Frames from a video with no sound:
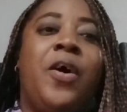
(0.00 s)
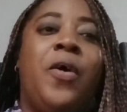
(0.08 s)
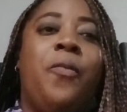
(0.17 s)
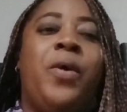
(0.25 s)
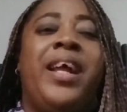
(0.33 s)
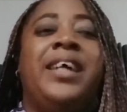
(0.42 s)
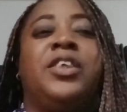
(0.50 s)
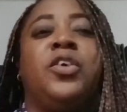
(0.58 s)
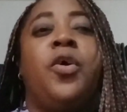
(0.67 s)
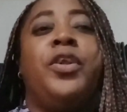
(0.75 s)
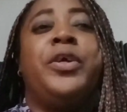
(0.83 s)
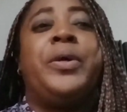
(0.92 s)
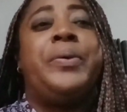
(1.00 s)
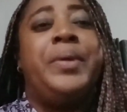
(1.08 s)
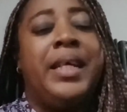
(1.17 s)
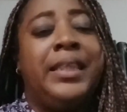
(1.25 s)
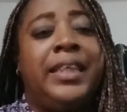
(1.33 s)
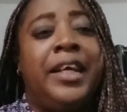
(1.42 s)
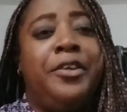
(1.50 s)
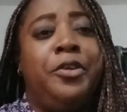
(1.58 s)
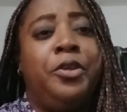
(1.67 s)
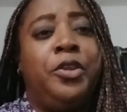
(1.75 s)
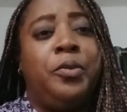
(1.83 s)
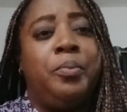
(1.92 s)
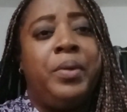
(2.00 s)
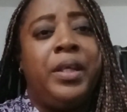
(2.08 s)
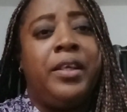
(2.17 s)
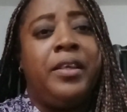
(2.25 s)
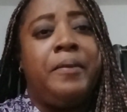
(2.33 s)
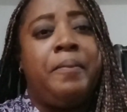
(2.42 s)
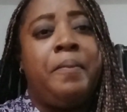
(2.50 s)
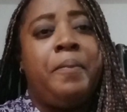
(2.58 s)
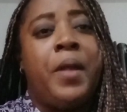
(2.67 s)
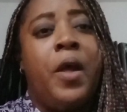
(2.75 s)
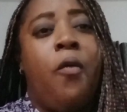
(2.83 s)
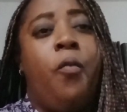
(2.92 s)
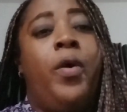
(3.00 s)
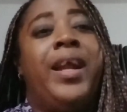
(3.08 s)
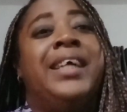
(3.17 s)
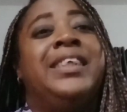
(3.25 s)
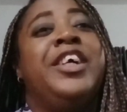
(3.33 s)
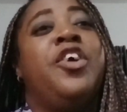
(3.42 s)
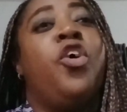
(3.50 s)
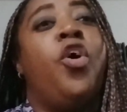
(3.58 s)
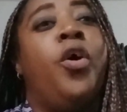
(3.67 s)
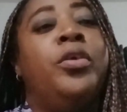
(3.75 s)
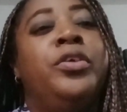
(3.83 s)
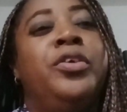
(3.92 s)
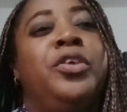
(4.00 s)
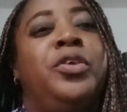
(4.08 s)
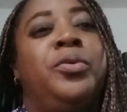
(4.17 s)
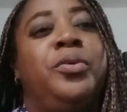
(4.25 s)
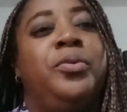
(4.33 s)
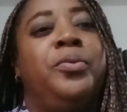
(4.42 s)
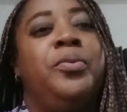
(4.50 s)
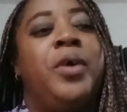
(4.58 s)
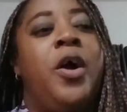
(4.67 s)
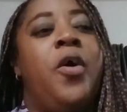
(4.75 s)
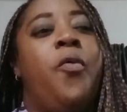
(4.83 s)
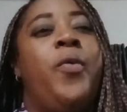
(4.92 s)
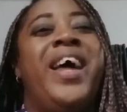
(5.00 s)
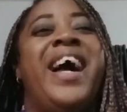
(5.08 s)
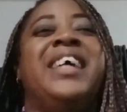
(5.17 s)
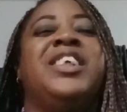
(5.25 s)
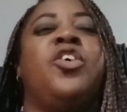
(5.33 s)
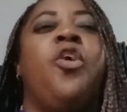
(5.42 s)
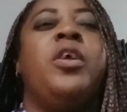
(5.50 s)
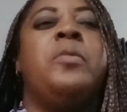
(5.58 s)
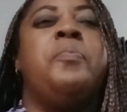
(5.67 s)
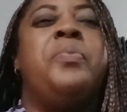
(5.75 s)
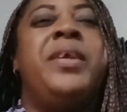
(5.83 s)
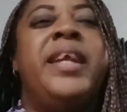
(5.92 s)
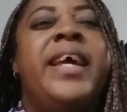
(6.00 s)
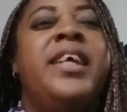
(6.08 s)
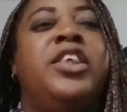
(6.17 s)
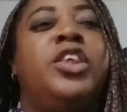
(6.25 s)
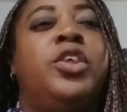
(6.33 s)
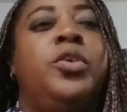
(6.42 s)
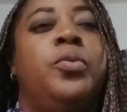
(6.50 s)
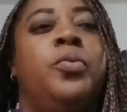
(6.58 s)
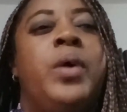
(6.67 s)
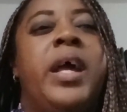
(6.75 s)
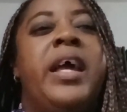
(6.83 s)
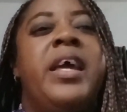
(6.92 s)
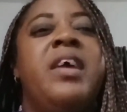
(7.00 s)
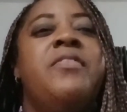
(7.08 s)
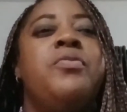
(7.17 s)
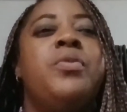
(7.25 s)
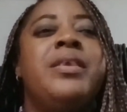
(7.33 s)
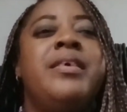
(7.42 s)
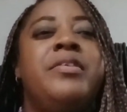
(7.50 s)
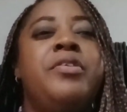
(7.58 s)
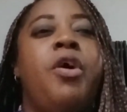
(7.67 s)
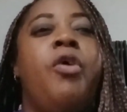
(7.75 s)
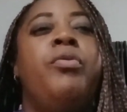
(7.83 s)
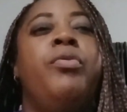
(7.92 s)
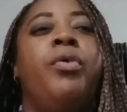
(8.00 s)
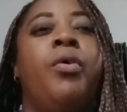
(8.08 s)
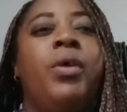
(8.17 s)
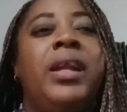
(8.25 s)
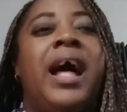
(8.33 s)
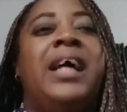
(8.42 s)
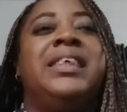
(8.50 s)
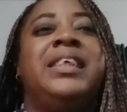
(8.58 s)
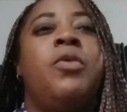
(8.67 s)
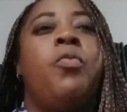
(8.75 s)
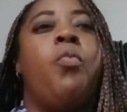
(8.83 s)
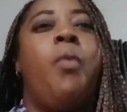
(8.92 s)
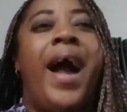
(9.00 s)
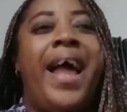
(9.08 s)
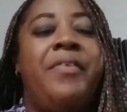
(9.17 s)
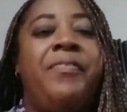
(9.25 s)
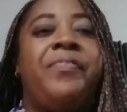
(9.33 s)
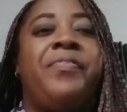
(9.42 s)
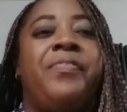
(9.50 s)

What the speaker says: What has God created you to be? What has He called you to do? Where has God placed you? Even in your role as a wife,